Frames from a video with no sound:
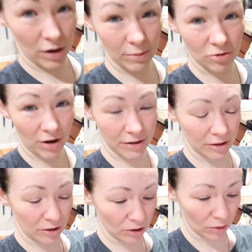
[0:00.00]
what I'm trying
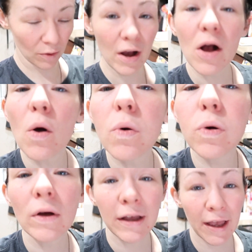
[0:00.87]
to do,
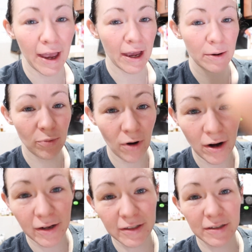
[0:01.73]
and
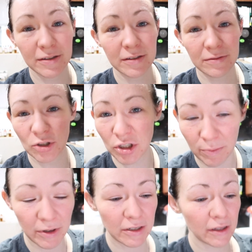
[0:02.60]
product
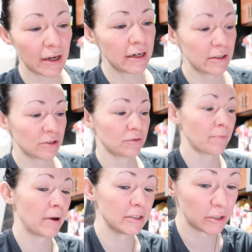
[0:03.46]
shipment delays
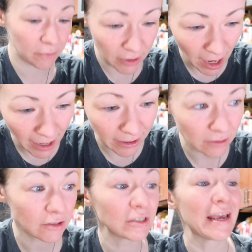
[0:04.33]
from my
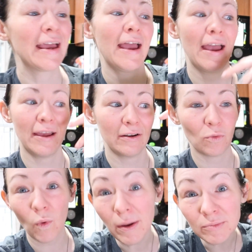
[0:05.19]
suppliers,
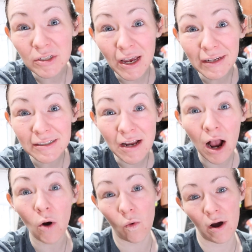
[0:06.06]
and websites
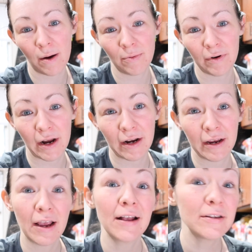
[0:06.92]
not
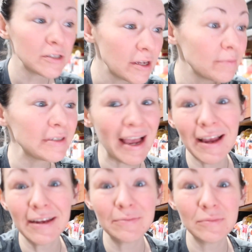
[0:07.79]
cooperating,
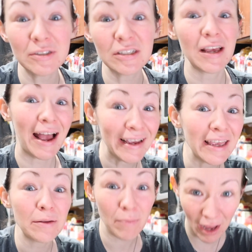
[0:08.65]
sometimes I
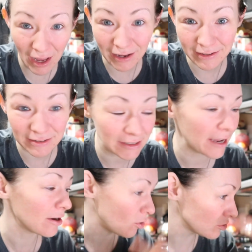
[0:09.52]
get behind.
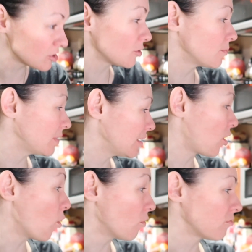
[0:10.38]
And also being
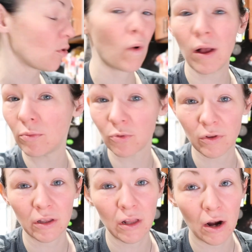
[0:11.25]
overwhelmed
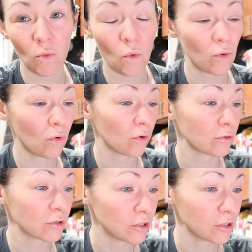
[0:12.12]
with a lot of orders